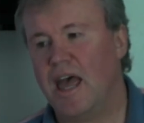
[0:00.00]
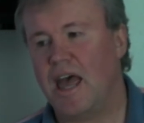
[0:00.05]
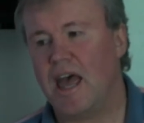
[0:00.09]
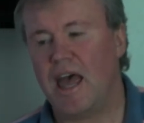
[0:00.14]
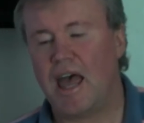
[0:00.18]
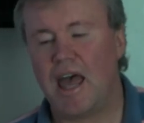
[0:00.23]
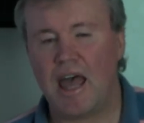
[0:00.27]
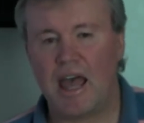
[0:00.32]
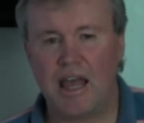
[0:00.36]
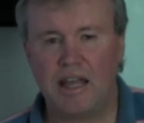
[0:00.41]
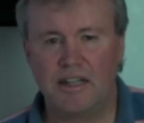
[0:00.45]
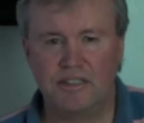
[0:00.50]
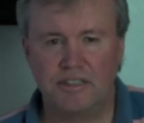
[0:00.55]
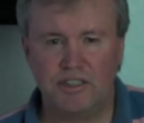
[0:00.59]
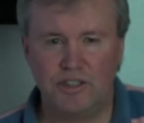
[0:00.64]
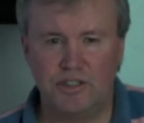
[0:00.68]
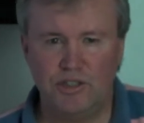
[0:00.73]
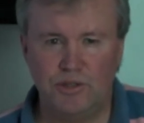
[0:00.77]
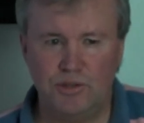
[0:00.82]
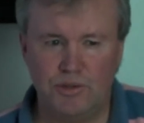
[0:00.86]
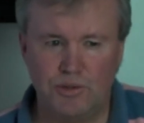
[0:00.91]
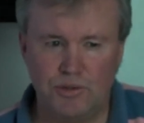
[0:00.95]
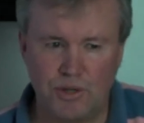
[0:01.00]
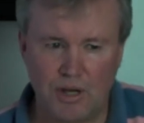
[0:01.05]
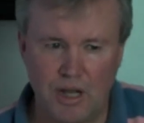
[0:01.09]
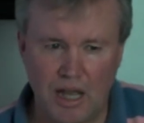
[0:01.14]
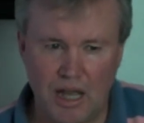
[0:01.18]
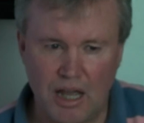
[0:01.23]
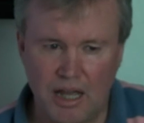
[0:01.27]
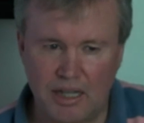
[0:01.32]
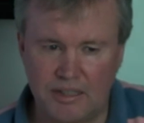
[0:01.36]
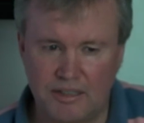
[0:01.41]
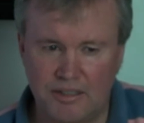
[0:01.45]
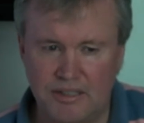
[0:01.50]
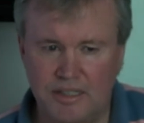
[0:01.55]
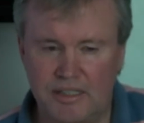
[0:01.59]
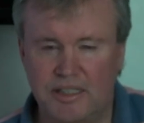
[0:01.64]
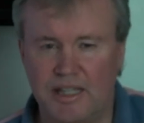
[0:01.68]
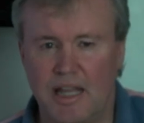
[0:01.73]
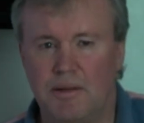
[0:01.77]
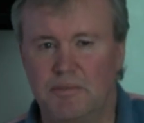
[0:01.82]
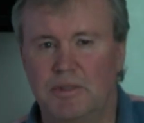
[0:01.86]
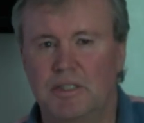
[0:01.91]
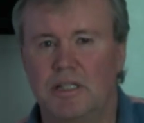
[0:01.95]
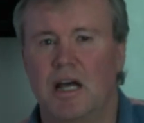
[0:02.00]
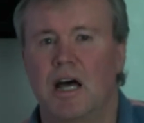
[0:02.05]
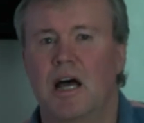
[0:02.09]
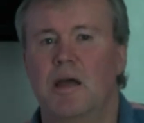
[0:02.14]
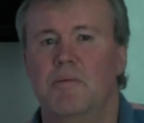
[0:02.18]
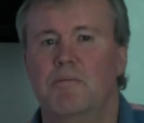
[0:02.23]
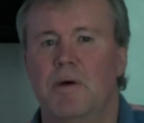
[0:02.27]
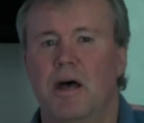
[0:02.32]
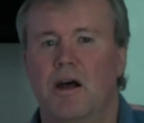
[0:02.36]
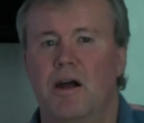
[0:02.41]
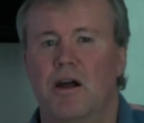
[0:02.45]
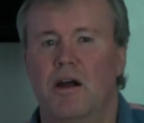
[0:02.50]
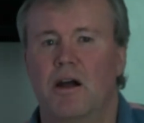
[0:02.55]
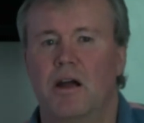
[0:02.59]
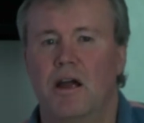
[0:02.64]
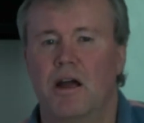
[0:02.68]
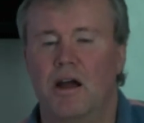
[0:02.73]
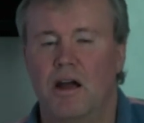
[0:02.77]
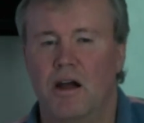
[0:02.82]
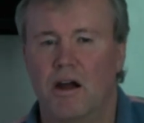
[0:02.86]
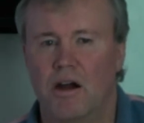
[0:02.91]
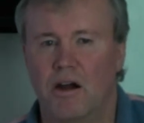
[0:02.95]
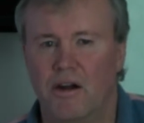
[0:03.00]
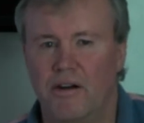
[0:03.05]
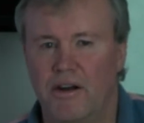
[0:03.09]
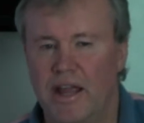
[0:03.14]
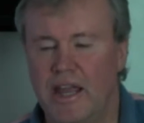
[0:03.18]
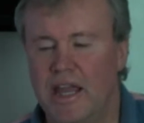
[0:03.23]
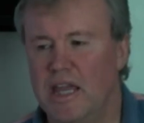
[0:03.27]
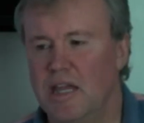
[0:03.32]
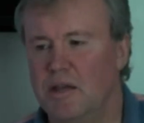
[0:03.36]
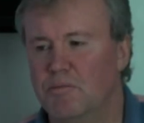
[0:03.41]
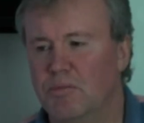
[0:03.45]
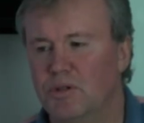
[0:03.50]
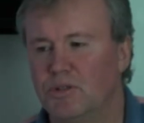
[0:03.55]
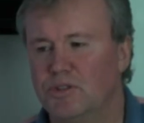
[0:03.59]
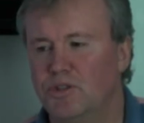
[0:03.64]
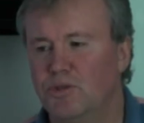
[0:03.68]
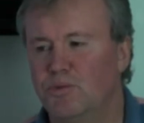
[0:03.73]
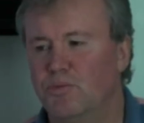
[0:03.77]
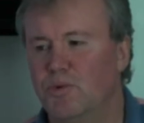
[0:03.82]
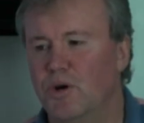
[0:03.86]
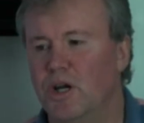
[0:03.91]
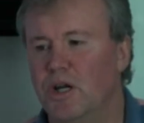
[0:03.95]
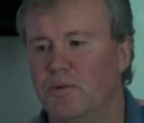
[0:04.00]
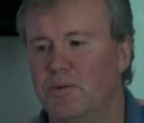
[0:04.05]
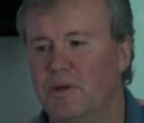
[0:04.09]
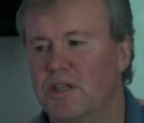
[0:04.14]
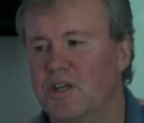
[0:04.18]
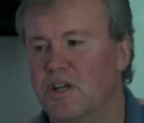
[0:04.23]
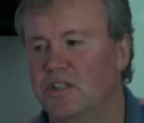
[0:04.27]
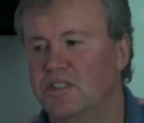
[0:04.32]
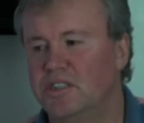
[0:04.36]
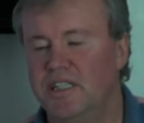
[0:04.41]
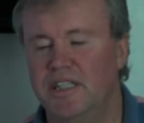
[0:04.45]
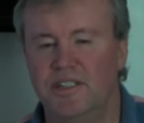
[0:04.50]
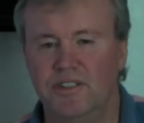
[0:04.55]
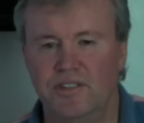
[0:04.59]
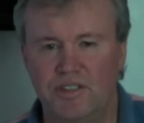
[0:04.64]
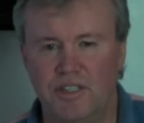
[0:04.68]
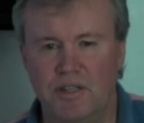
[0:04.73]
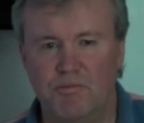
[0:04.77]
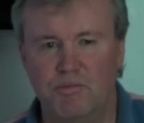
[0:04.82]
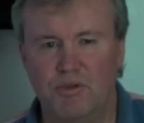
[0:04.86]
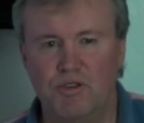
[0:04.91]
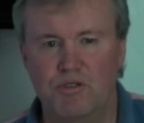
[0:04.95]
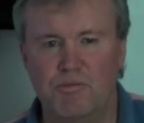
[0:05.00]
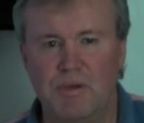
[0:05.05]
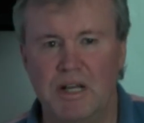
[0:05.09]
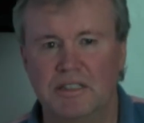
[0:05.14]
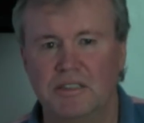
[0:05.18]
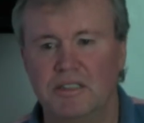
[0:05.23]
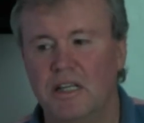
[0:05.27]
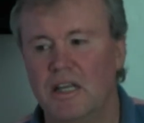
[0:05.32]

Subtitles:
and you at the same time are able to work with continuous improvement,